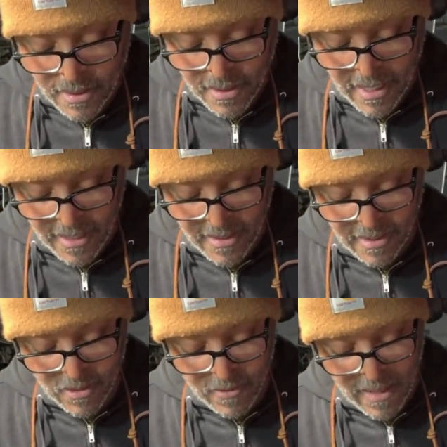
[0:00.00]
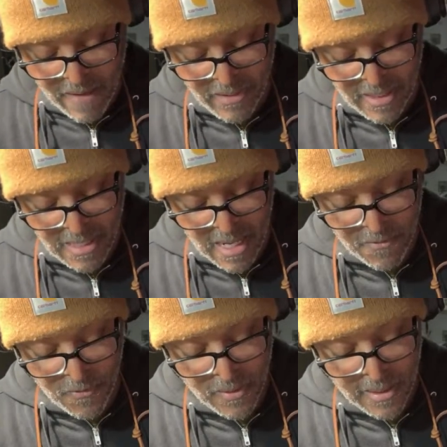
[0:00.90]
cuts through heavy
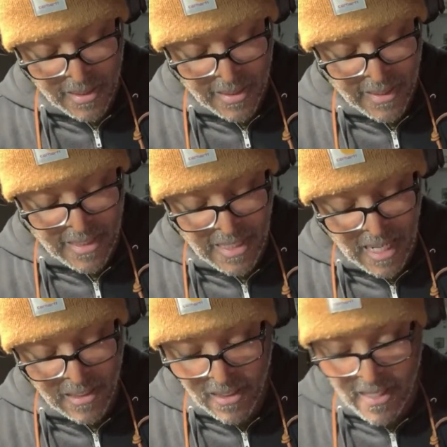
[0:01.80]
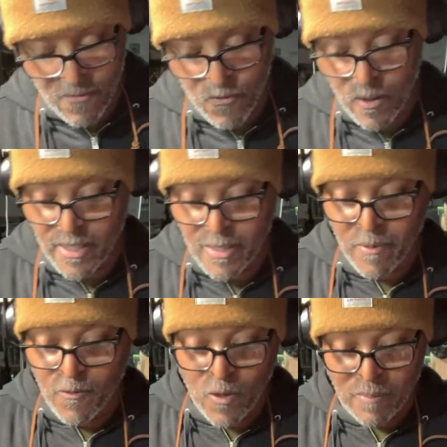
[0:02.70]
stuff. He's not looking for it to
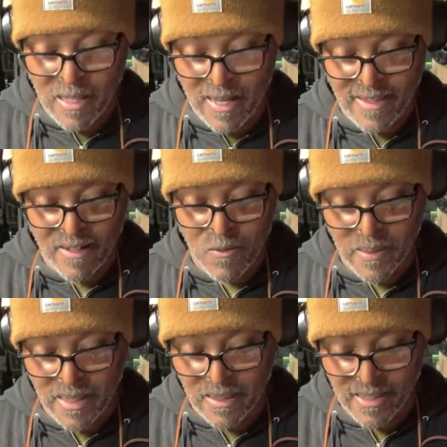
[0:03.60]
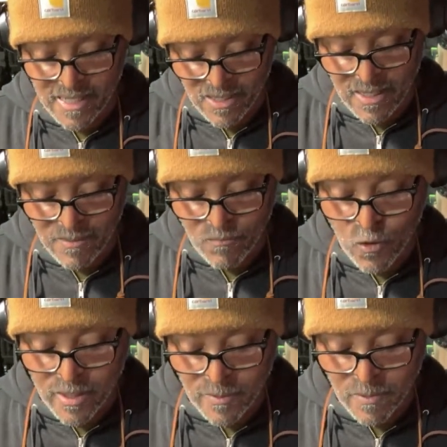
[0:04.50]
perform like that Opinel. He's looking
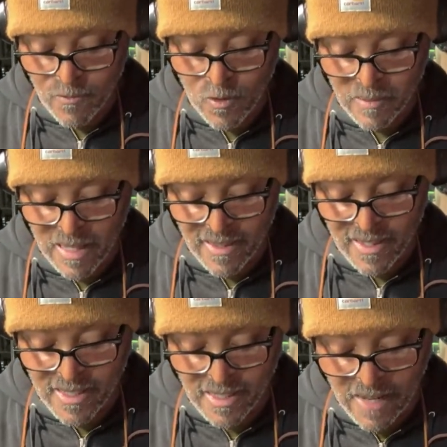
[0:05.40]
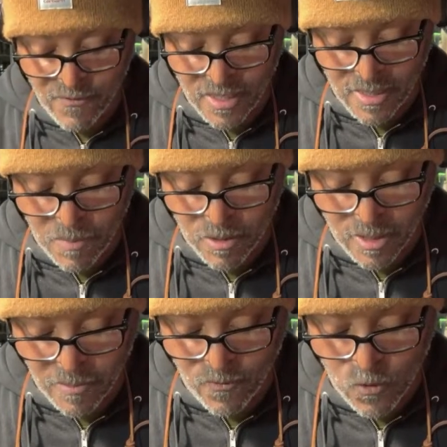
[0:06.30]
for it to perform like this knife is supposed
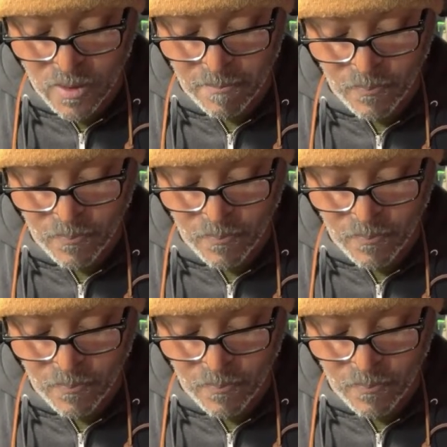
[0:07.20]
to perform.